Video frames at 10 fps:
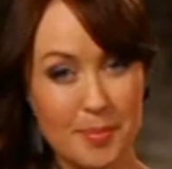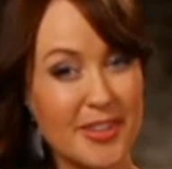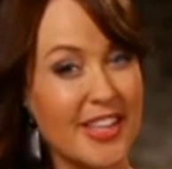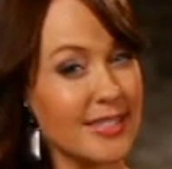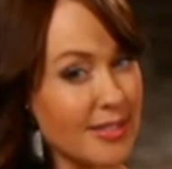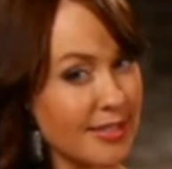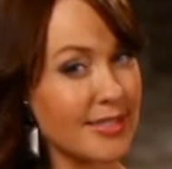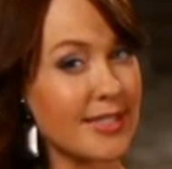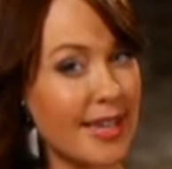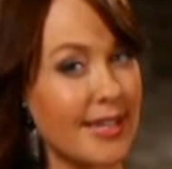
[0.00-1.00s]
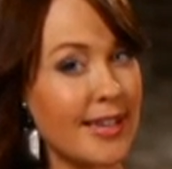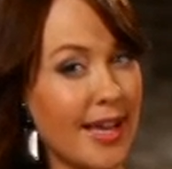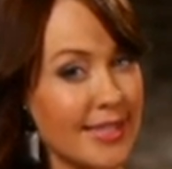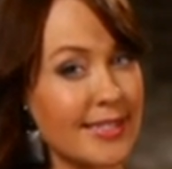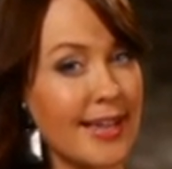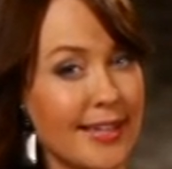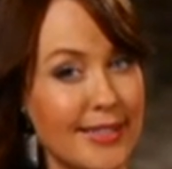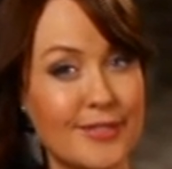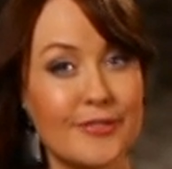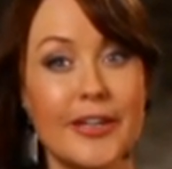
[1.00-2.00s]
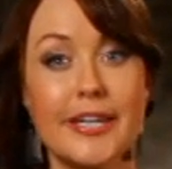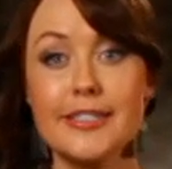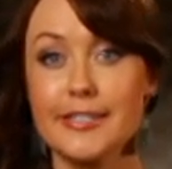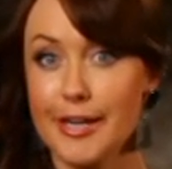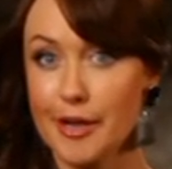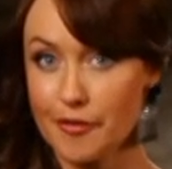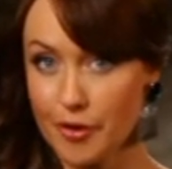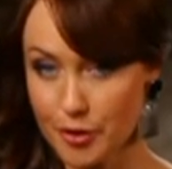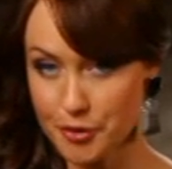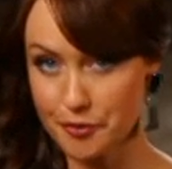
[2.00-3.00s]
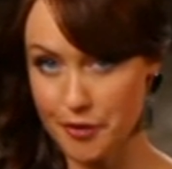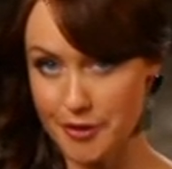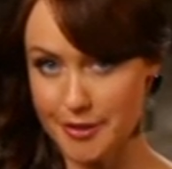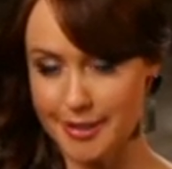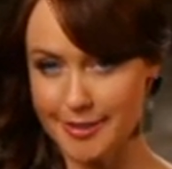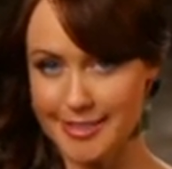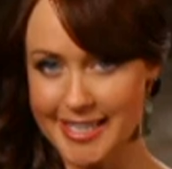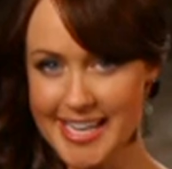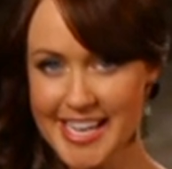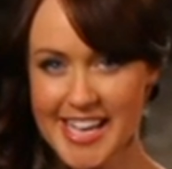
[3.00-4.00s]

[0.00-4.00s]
But that's not to say he hasn't had his fair share of controversies.